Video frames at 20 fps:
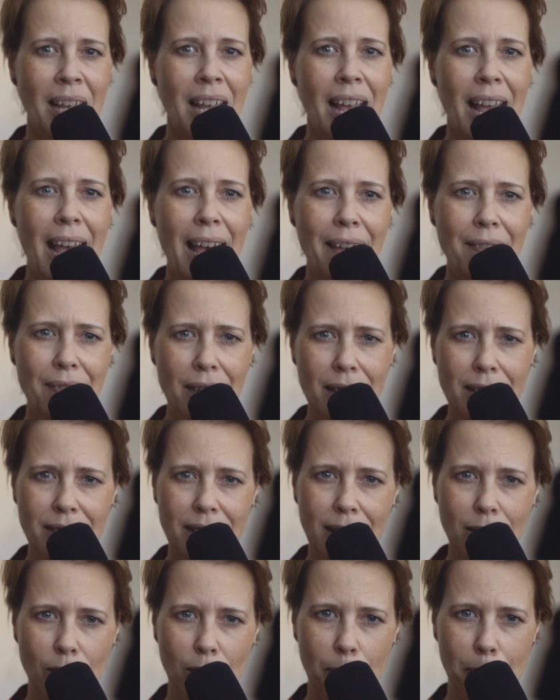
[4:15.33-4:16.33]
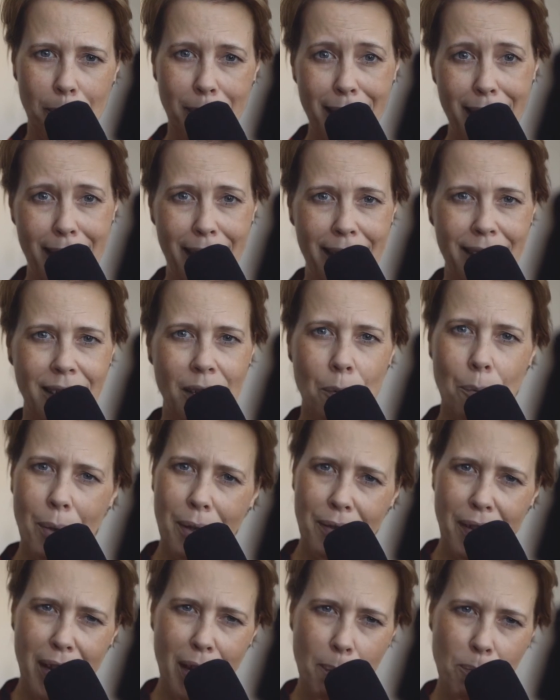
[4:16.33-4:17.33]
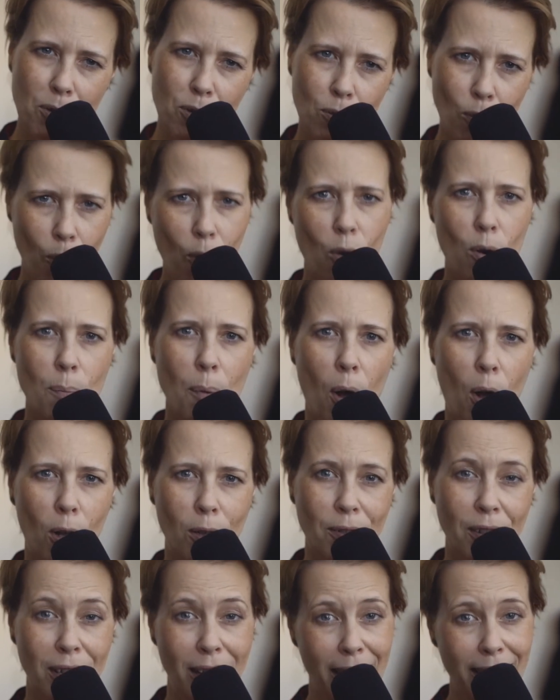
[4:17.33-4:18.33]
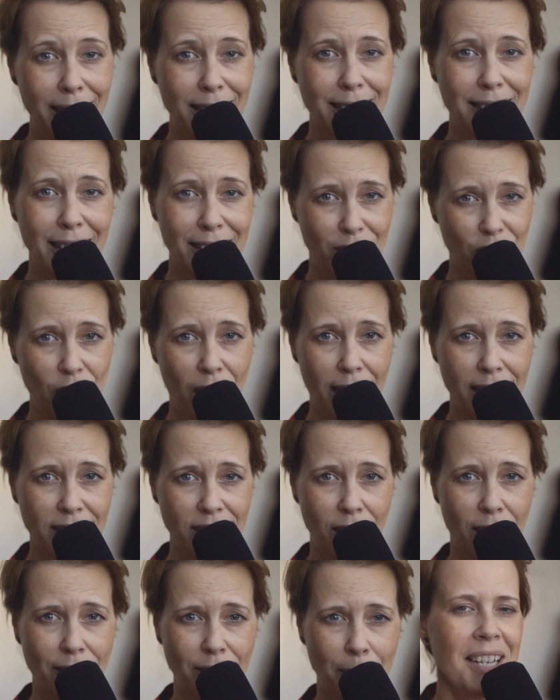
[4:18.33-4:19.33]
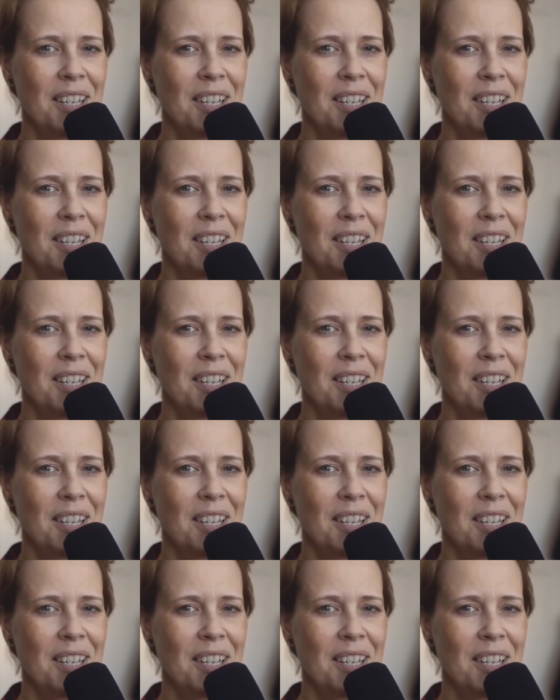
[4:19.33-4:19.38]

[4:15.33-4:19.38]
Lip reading: And things that look black, well, they absorb all the light that shines on them.